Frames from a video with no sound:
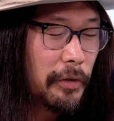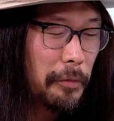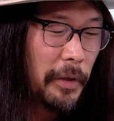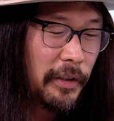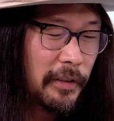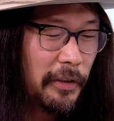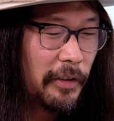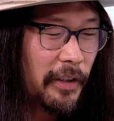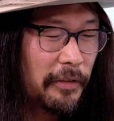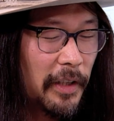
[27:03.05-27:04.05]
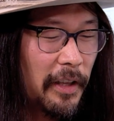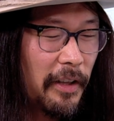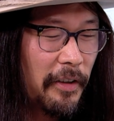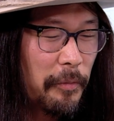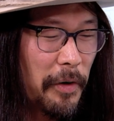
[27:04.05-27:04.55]
much so that
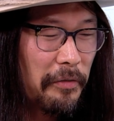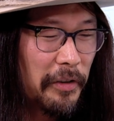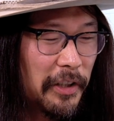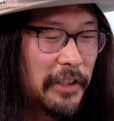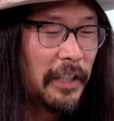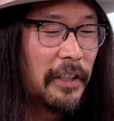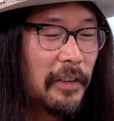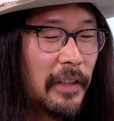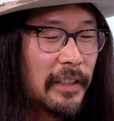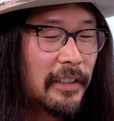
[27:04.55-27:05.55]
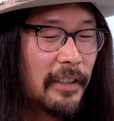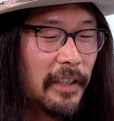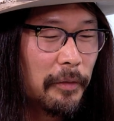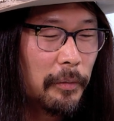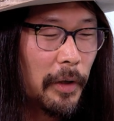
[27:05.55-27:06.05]
my first cello lesson,
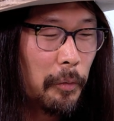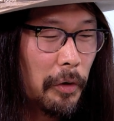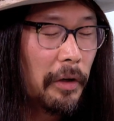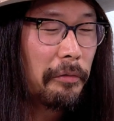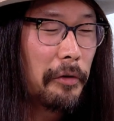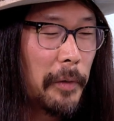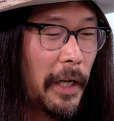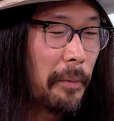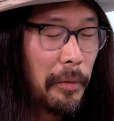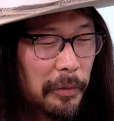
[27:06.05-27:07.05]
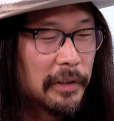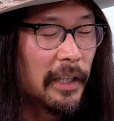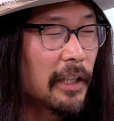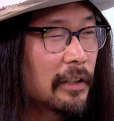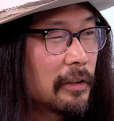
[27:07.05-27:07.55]
I woke up from a nap and was
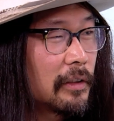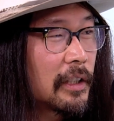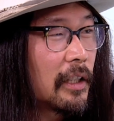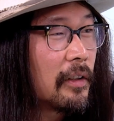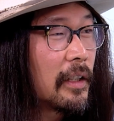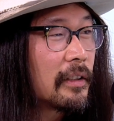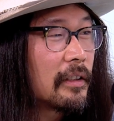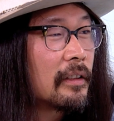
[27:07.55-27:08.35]
taken to a cello lesson.